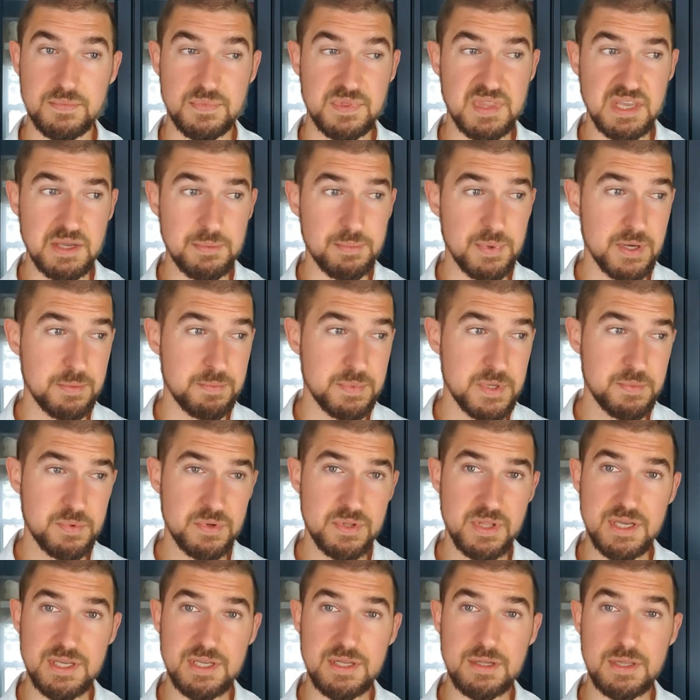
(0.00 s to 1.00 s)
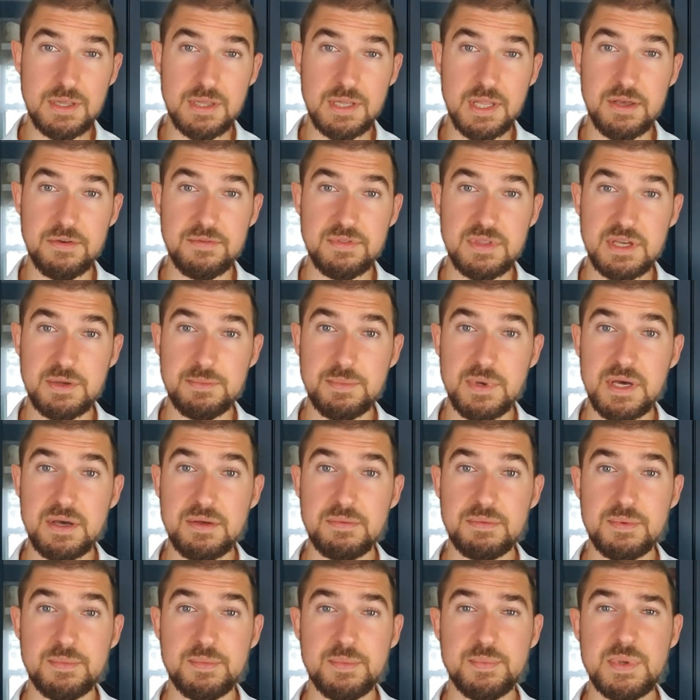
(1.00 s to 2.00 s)
Think about people that you love. Think
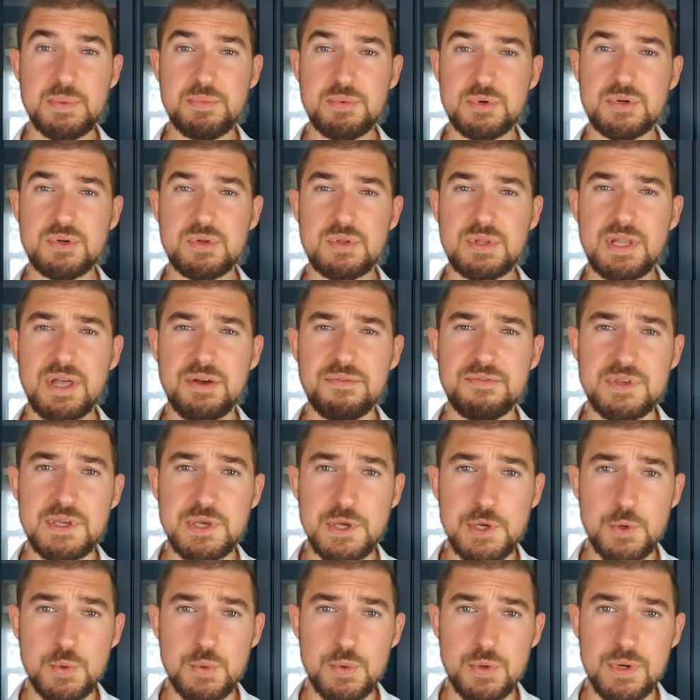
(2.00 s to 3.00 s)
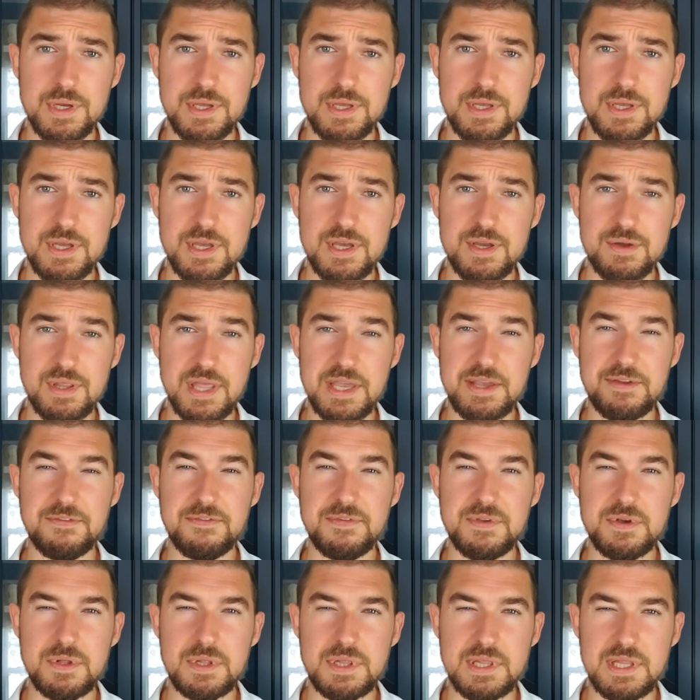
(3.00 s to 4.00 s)
about people who love you. Like,
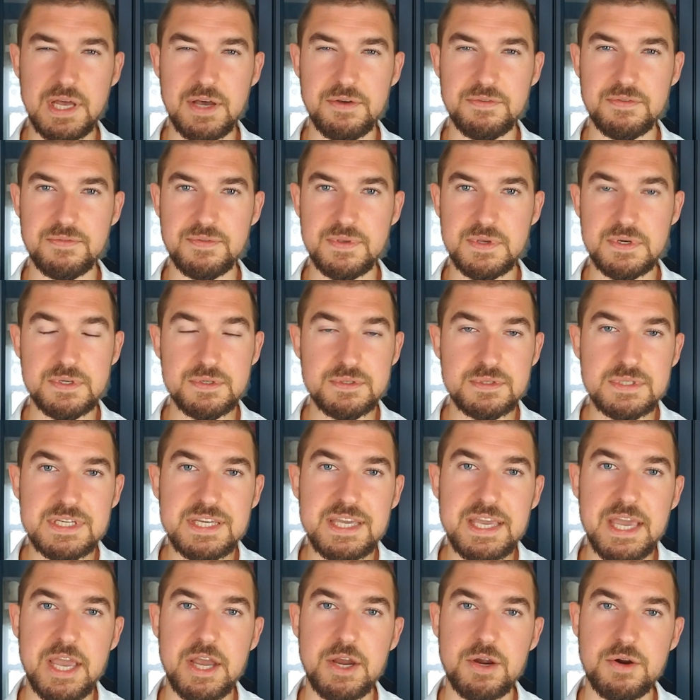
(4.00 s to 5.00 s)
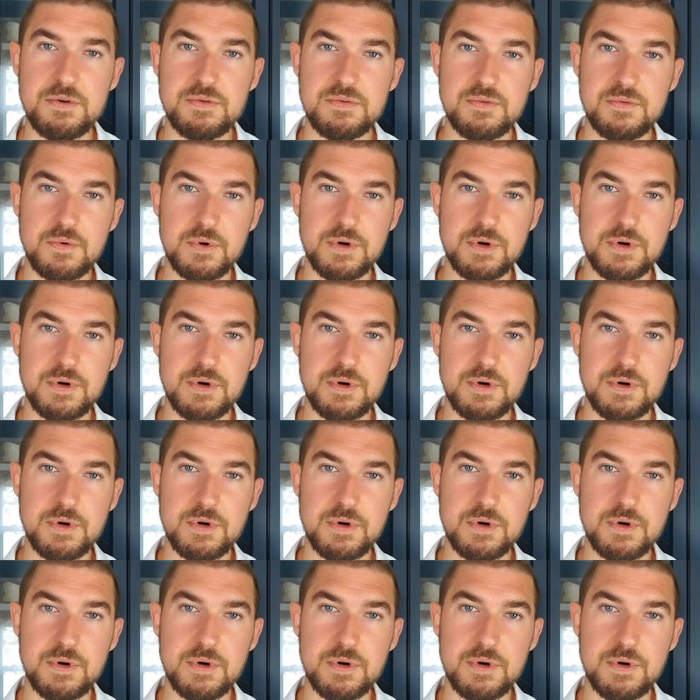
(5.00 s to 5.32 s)
feel loved, feel cared